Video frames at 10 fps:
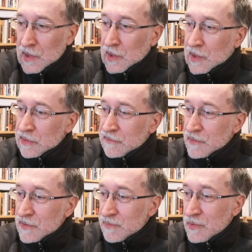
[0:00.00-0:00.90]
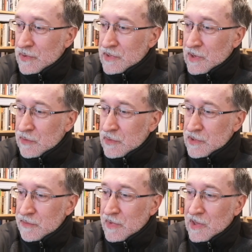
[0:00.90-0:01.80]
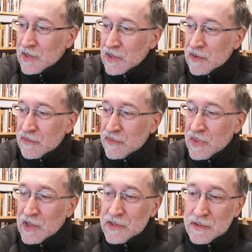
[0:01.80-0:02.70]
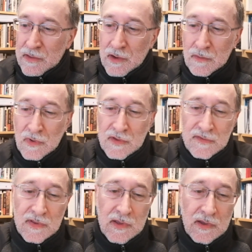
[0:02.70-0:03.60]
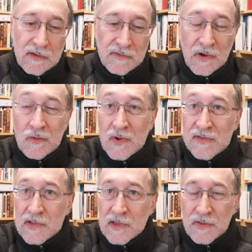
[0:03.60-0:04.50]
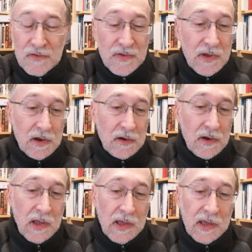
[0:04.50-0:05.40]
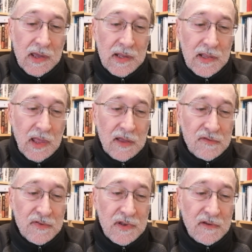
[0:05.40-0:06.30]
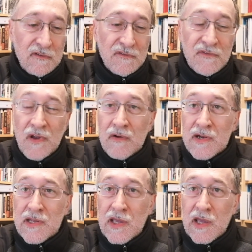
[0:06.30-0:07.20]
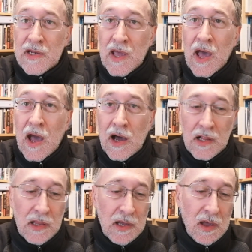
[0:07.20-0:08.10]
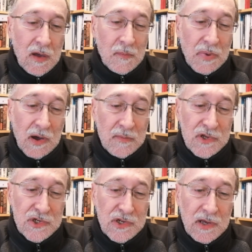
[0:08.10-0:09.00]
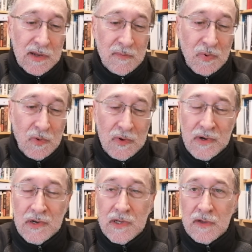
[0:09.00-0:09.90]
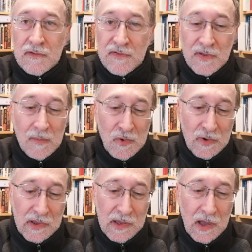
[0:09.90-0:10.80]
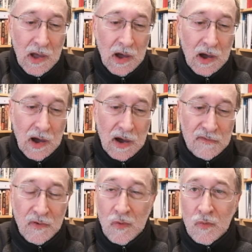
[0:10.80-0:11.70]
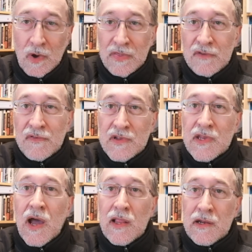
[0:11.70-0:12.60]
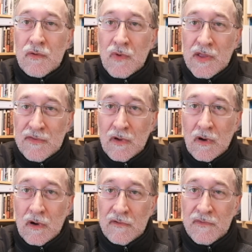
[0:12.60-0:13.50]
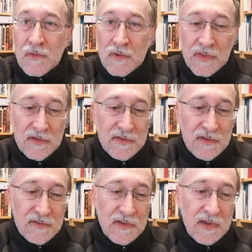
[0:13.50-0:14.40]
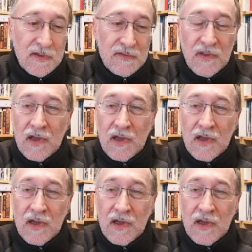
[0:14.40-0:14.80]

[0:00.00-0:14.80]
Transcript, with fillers: And the first point I want to make is that there was uh, very recently this year in Lancet, Verity et al published an important summary of what the fatality rates are for this disease.